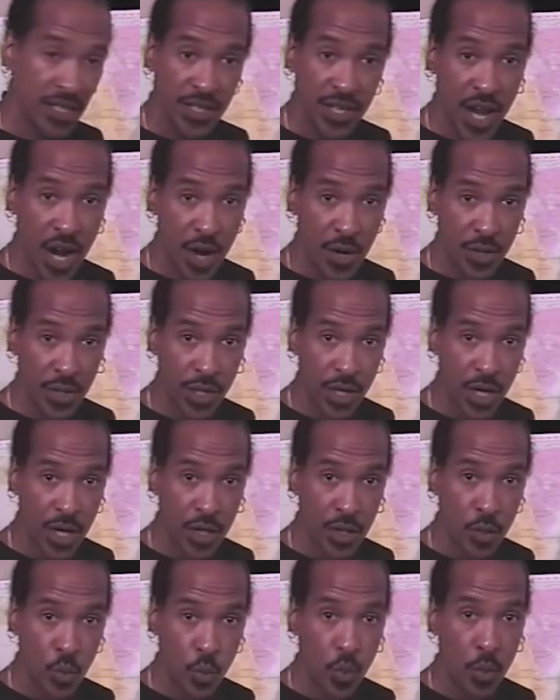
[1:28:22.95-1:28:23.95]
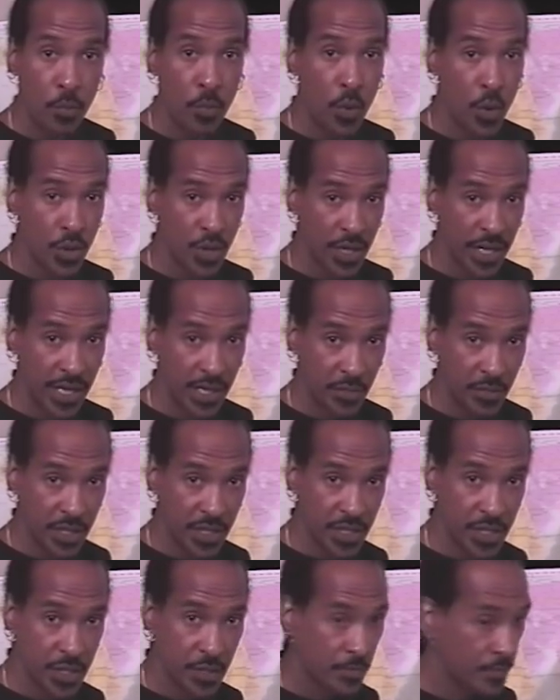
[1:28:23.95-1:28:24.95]
and Aragon were mortal
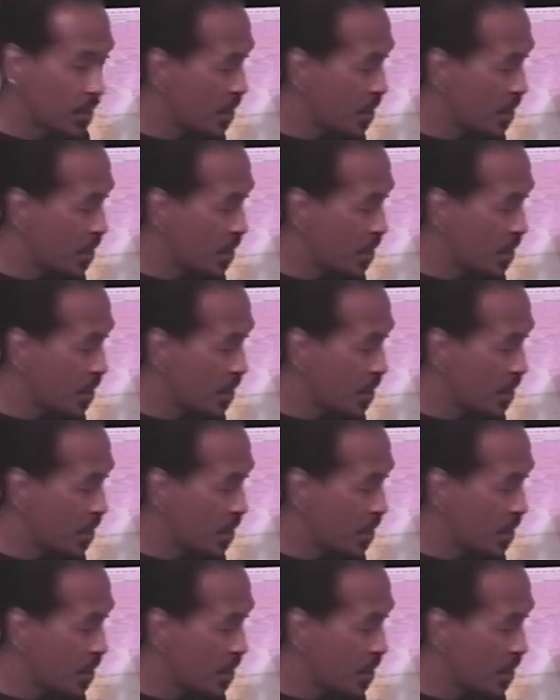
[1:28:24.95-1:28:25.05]
enemies.